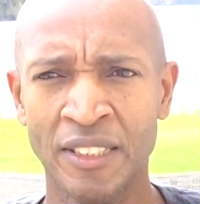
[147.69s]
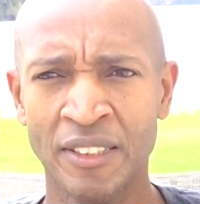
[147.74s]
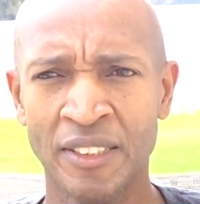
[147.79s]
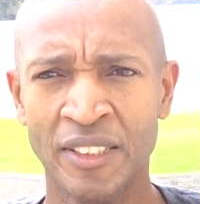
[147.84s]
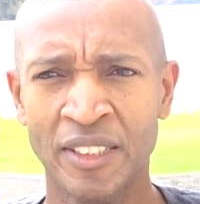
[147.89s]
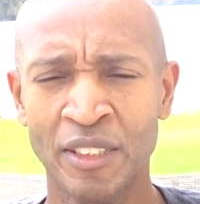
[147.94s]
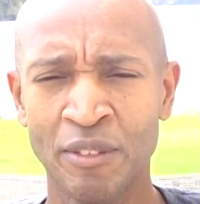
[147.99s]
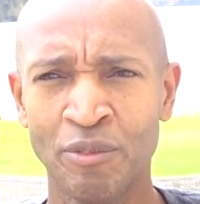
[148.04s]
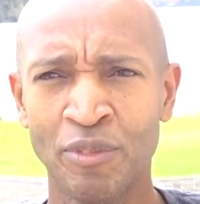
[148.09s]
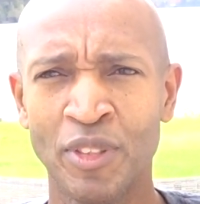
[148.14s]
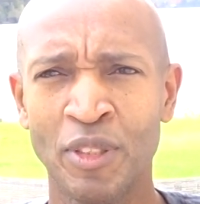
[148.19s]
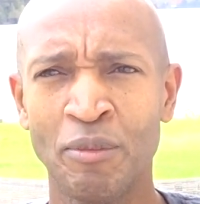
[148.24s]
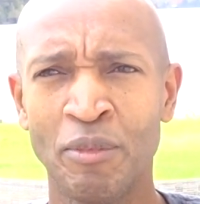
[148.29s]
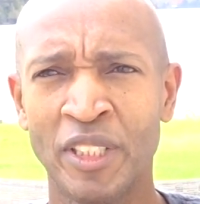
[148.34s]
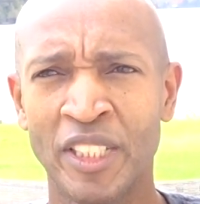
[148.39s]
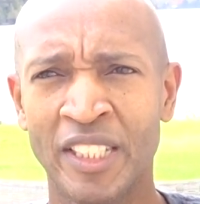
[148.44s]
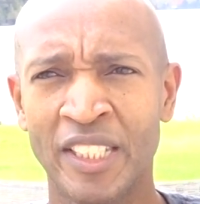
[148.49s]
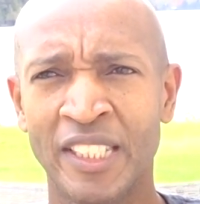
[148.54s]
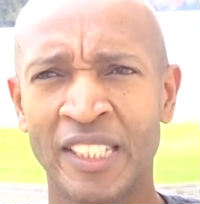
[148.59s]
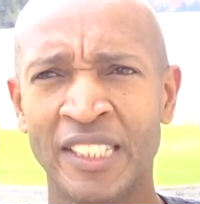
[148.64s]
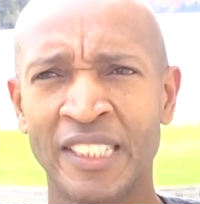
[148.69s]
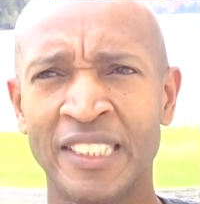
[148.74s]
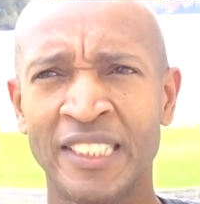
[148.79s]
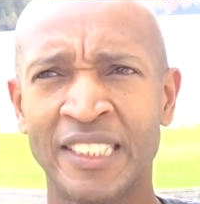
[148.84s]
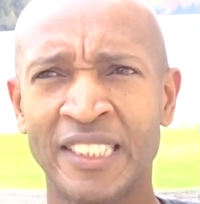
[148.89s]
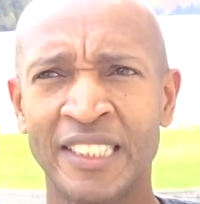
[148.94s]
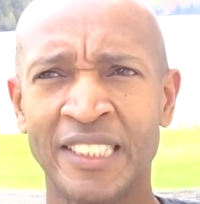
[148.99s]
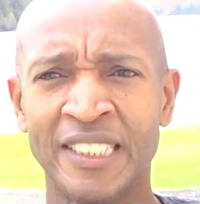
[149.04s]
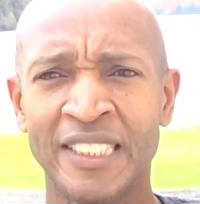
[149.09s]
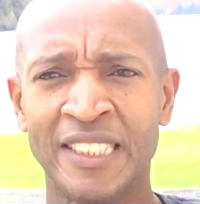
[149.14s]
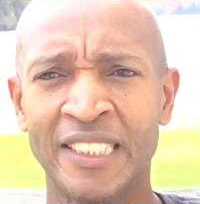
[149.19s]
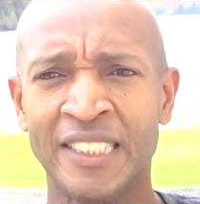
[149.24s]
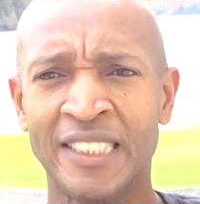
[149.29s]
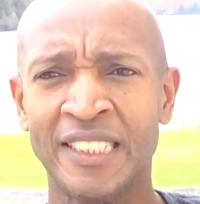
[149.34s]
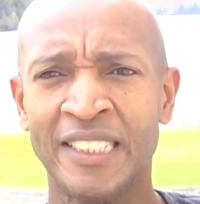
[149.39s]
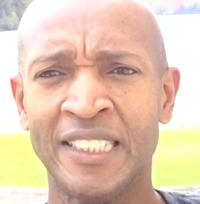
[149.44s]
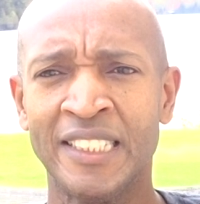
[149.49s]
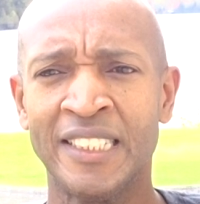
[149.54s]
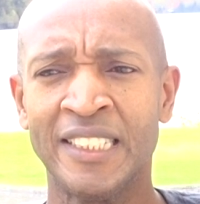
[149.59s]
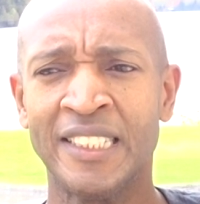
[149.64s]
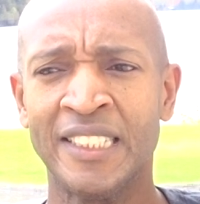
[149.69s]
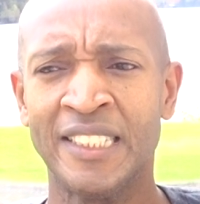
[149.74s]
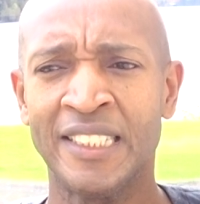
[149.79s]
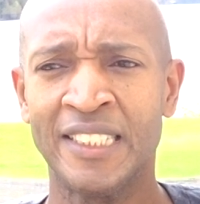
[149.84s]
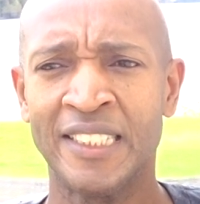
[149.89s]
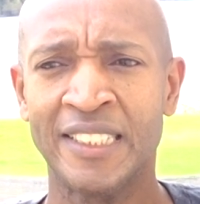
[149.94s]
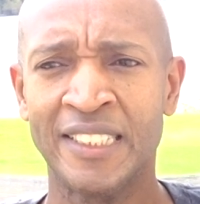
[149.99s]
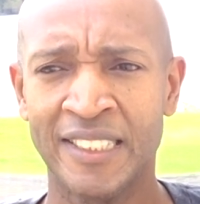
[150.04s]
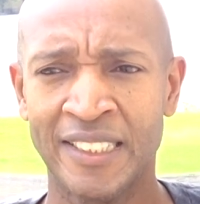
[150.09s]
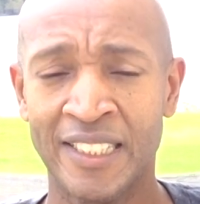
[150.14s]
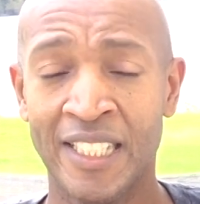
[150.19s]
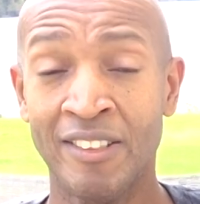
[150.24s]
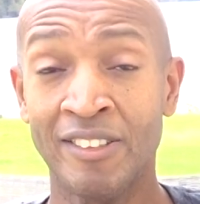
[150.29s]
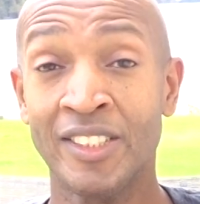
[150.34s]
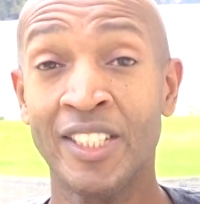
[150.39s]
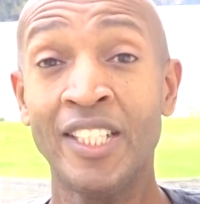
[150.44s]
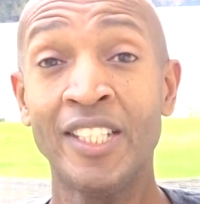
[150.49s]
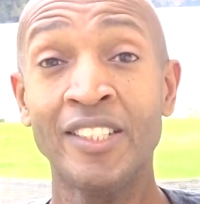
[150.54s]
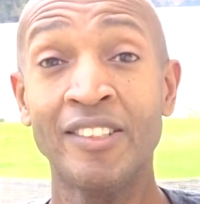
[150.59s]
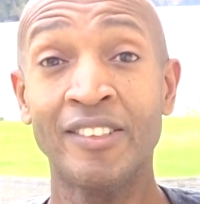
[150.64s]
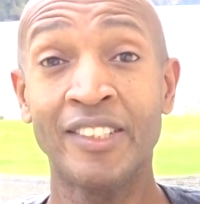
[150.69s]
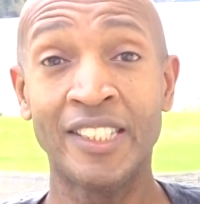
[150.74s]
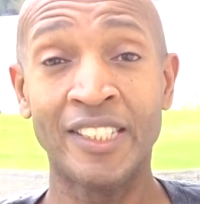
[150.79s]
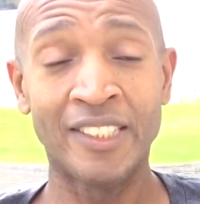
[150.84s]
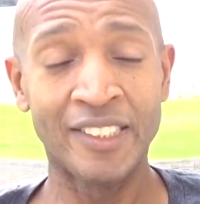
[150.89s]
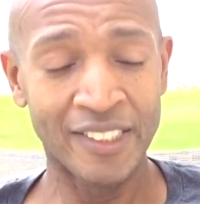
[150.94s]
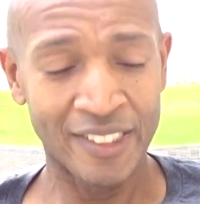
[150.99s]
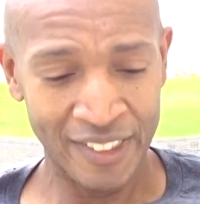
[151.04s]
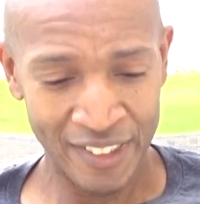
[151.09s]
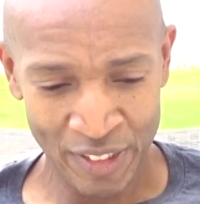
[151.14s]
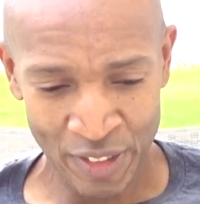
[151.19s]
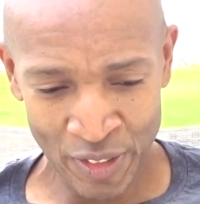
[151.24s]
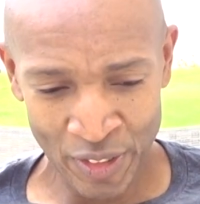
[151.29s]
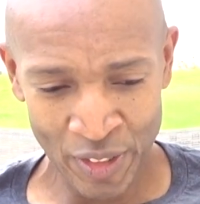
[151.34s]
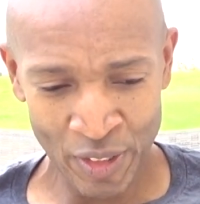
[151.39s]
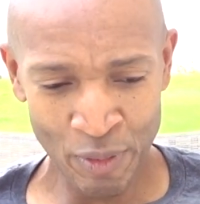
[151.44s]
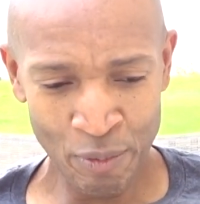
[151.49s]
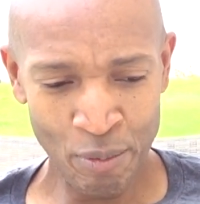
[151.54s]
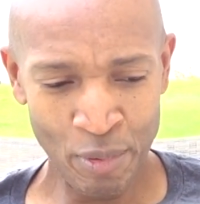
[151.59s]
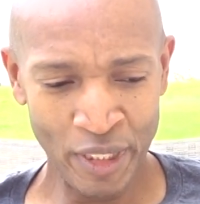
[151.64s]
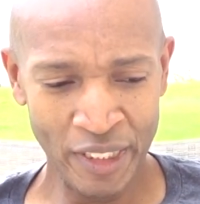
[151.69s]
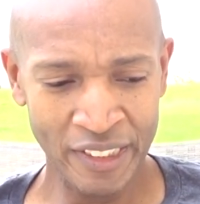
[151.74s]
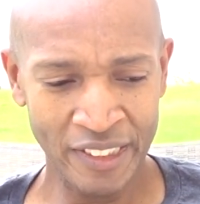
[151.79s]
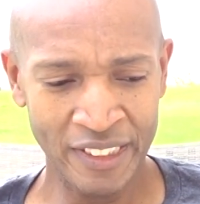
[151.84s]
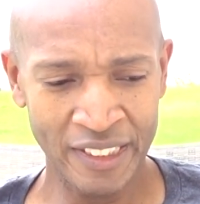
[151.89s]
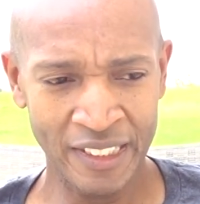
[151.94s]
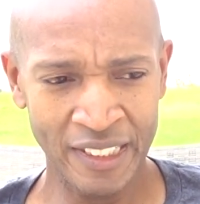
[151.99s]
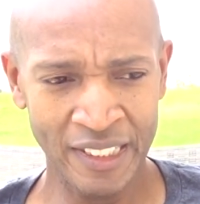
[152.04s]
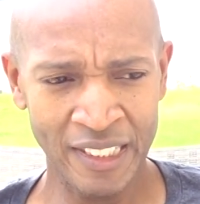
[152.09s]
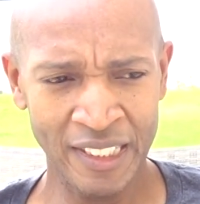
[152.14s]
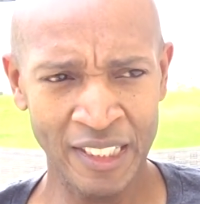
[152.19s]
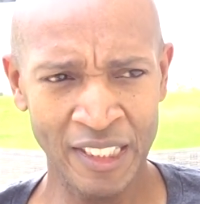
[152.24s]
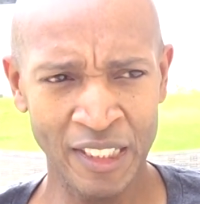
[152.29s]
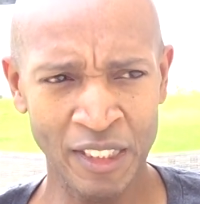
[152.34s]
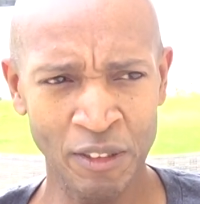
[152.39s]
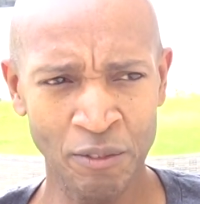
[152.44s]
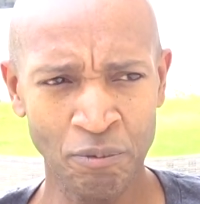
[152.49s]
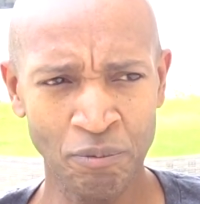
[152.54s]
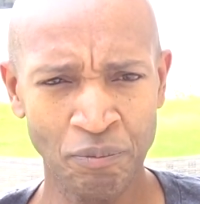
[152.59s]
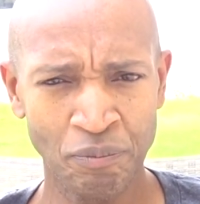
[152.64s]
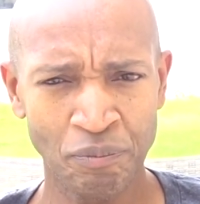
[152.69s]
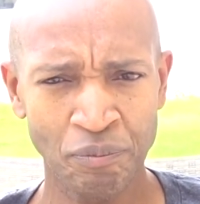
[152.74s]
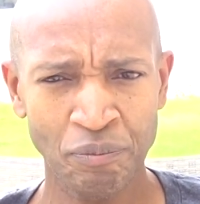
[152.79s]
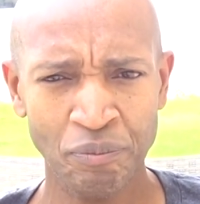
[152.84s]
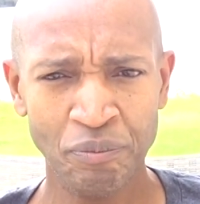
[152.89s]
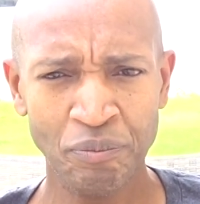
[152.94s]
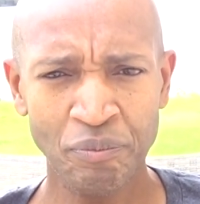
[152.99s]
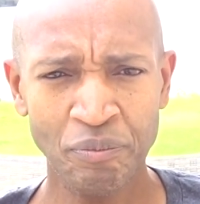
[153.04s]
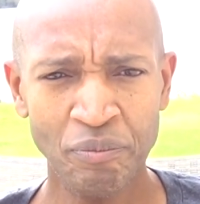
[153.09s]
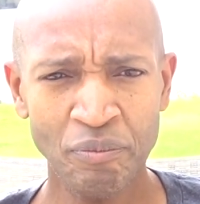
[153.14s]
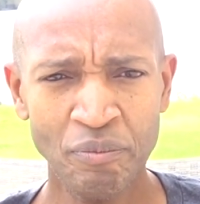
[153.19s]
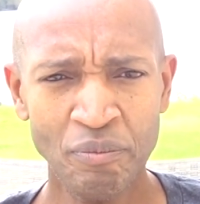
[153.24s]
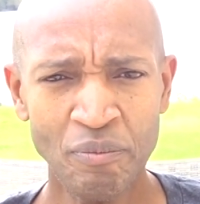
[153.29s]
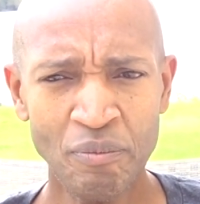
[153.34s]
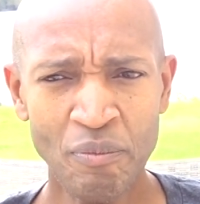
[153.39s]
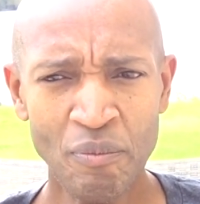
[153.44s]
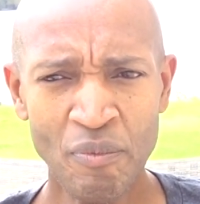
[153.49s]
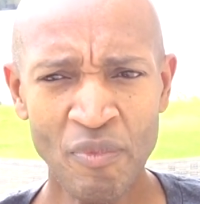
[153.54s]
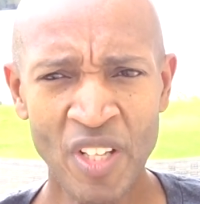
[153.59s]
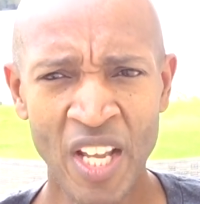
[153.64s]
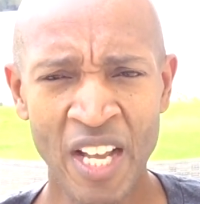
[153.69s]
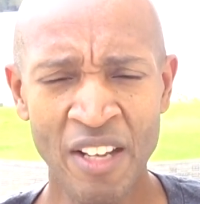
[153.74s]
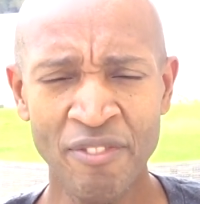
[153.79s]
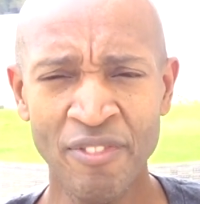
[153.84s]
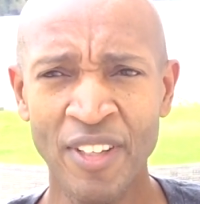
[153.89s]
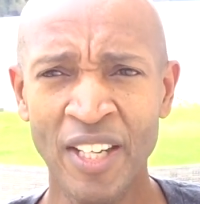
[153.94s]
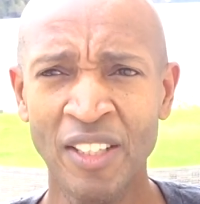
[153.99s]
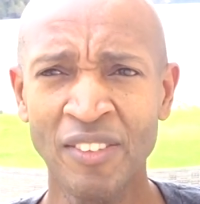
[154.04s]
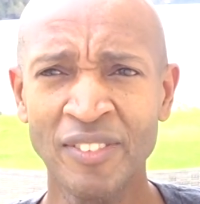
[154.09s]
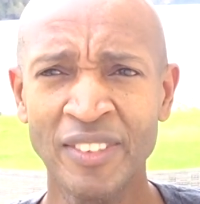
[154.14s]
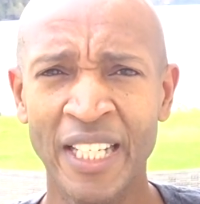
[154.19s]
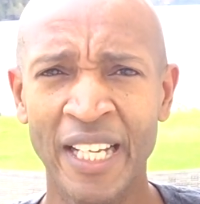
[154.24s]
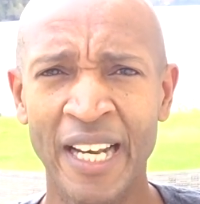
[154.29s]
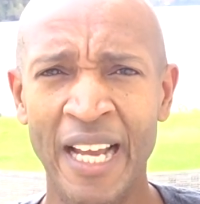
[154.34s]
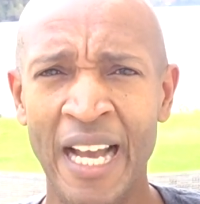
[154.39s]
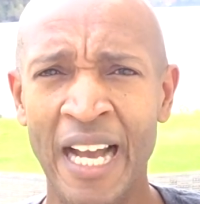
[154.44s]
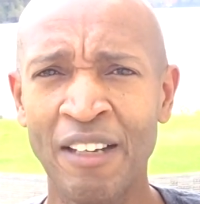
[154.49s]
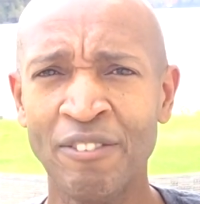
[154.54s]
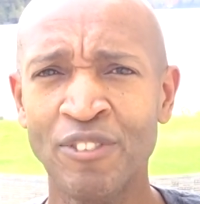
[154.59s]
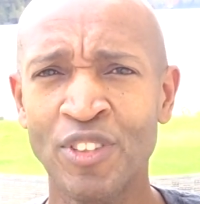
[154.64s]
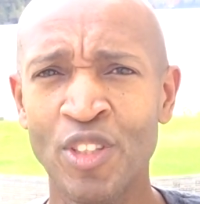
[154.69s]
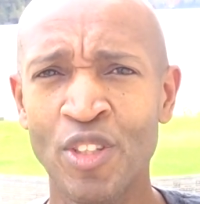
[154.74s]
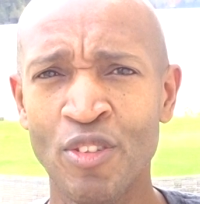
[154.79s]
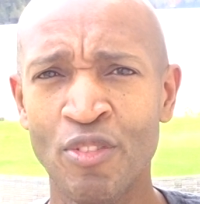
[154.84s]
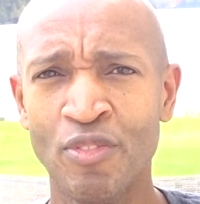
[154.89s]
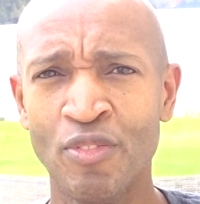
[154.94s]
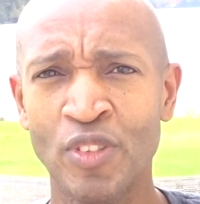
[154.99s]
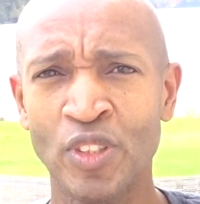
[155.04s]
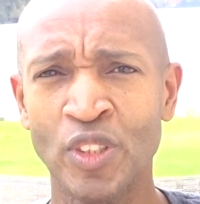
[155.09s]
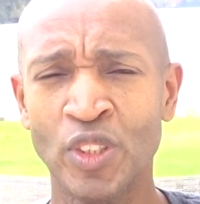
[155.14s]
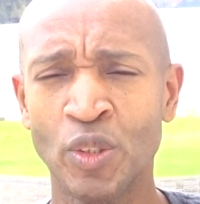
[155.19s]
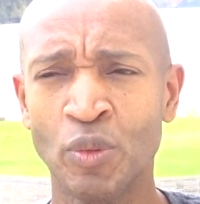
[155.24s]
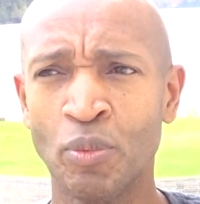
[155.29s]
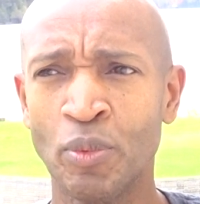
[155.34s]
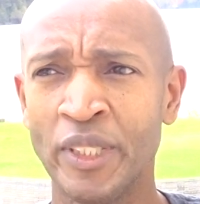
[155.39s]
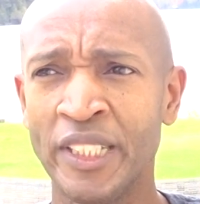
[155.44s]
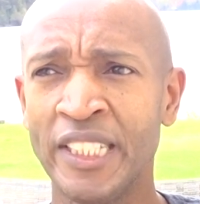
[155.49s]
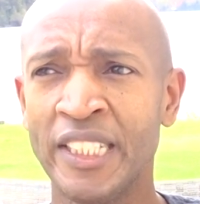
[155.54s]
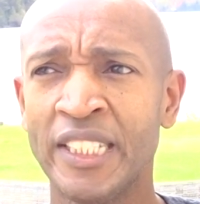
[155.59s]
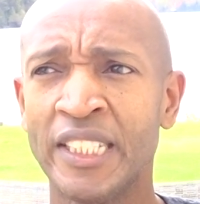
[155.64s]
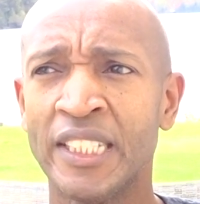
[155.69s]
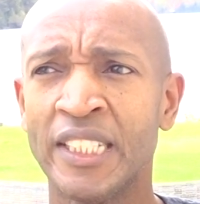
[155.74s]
simply because I was hungry, but I found that after the first week,